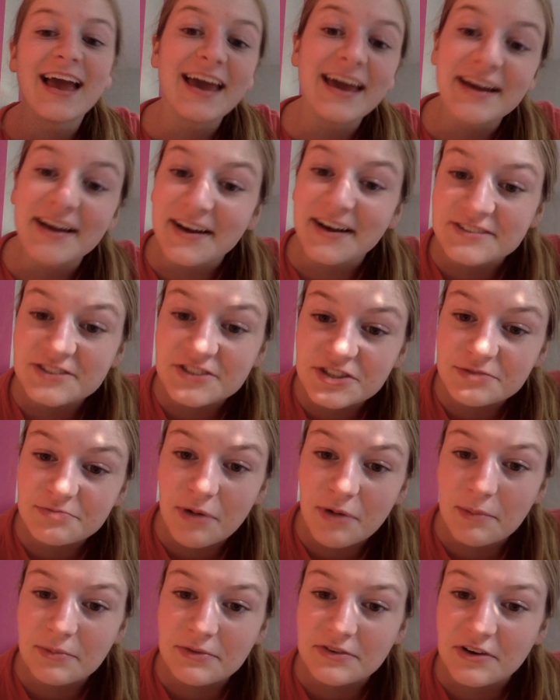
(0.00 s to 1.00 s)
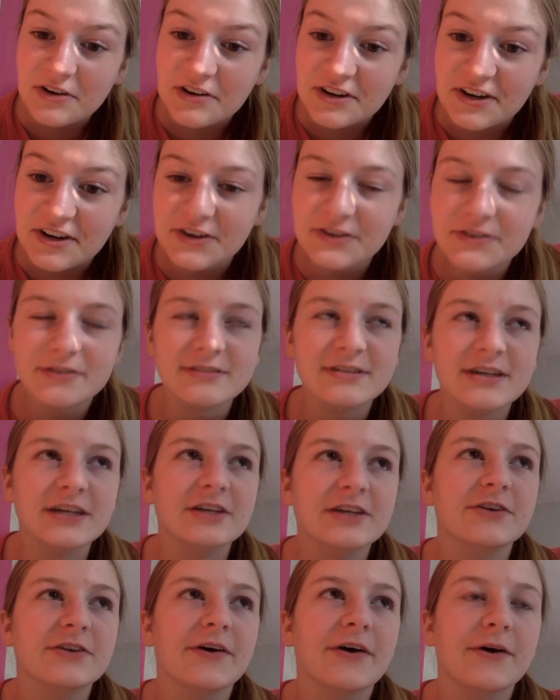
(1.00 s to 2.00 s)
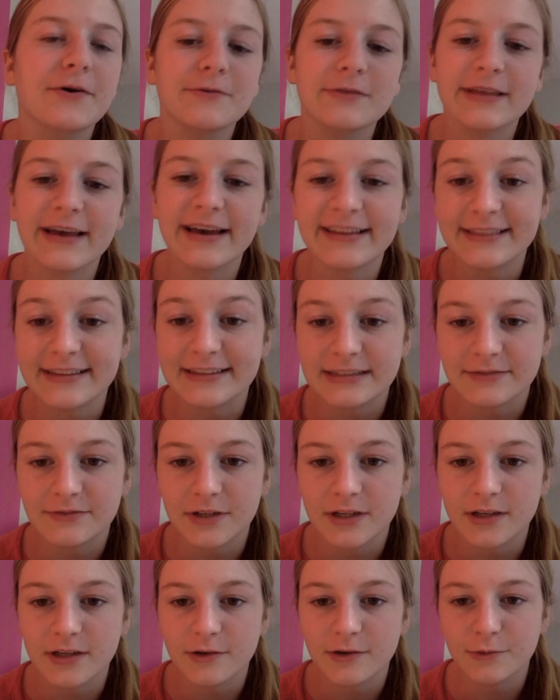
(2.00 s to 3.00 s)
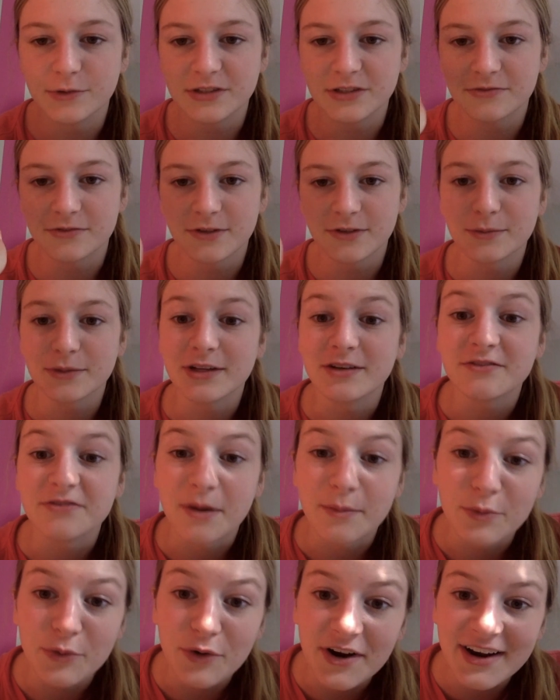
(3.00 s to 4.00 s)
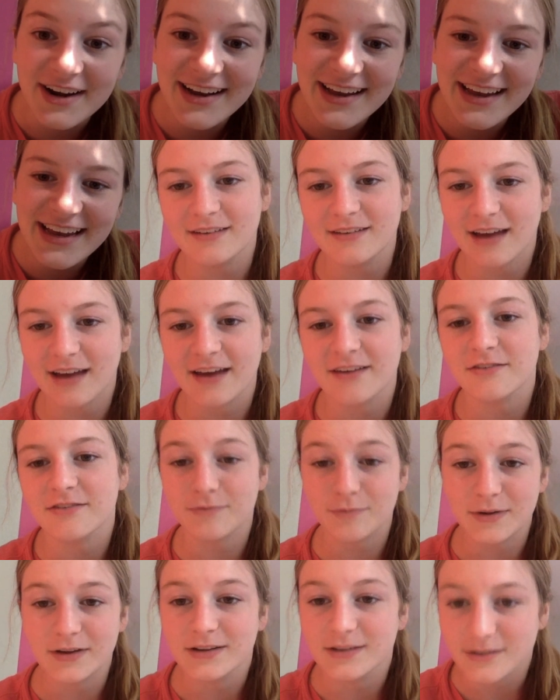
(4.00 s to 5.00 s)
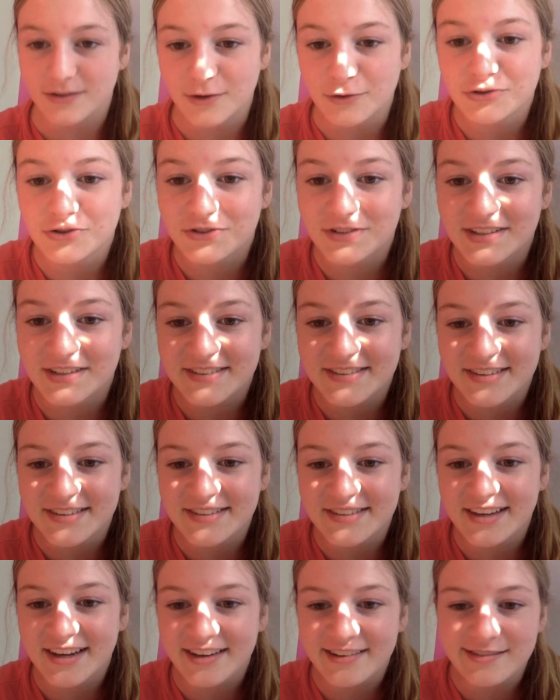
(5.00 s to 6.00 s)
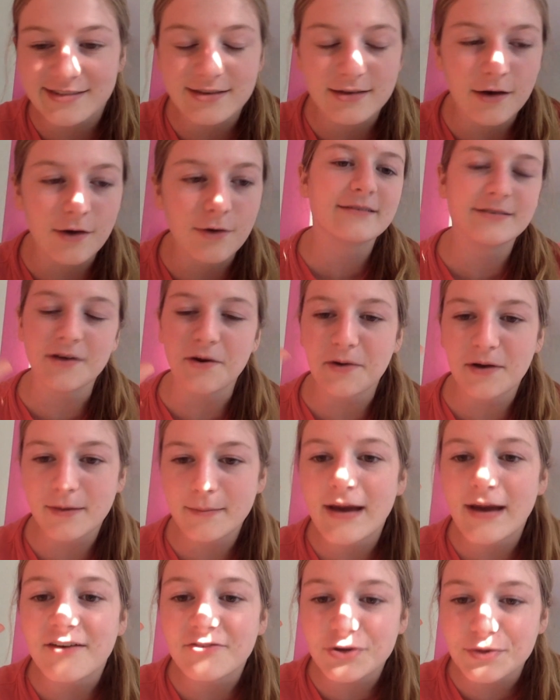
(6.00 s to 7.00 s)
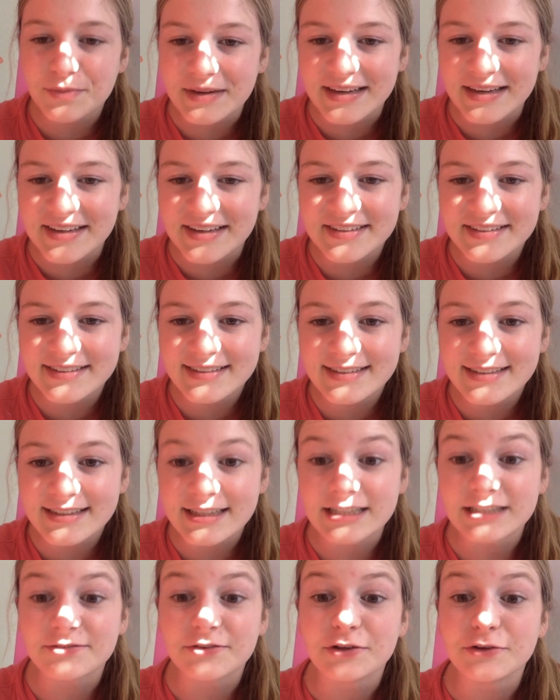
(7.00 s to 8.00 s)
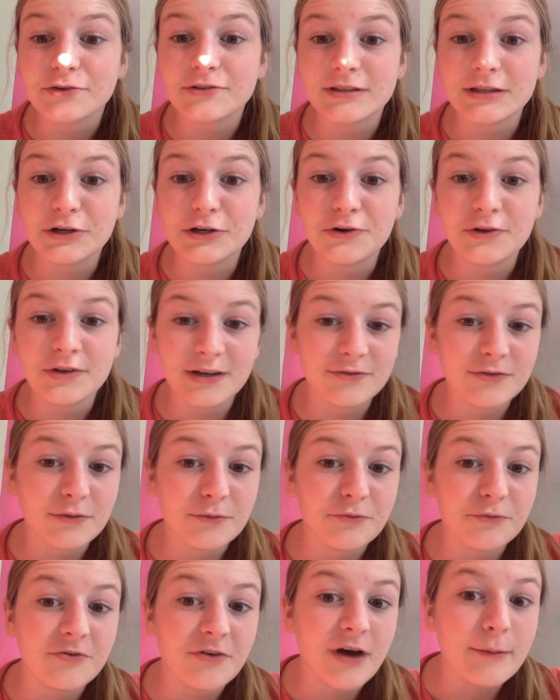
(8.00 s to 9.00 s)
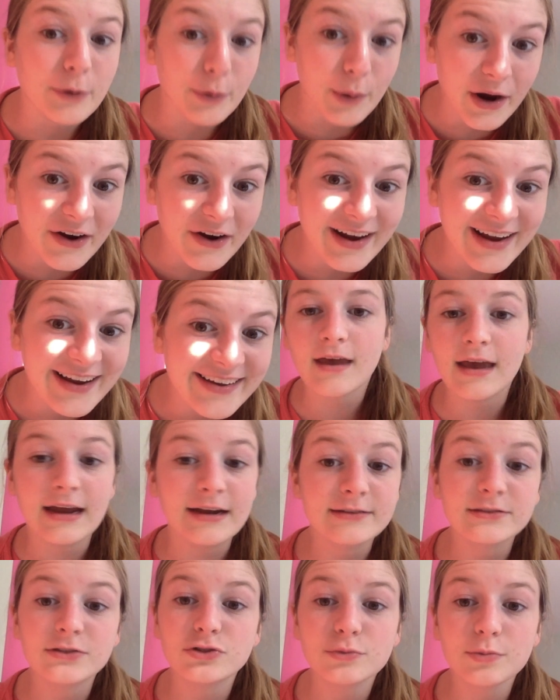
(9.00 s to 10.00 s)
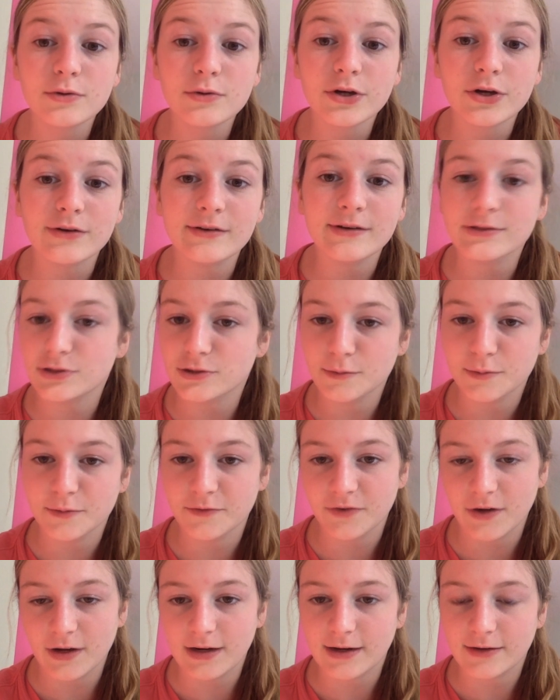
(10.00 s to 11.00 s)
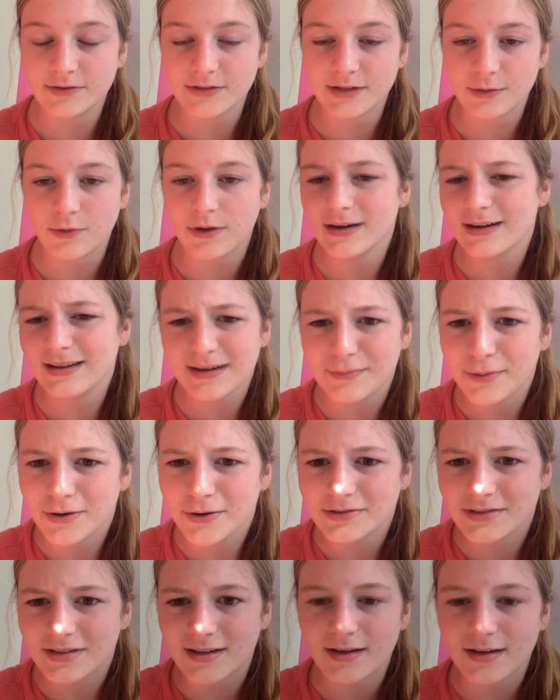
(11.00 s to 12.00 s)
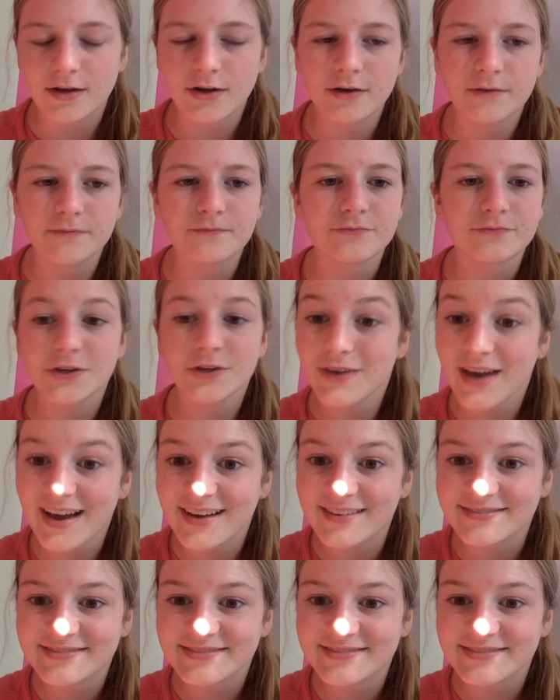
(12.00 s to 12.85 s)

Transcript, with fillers: Hey guys, just popping on here to let you know that this video was filmed in February. I've been social distancing, so don't come after me. This video is literally from February, and it's super good and it's super fun. I was like, well, I need to post it, you know? So yeah.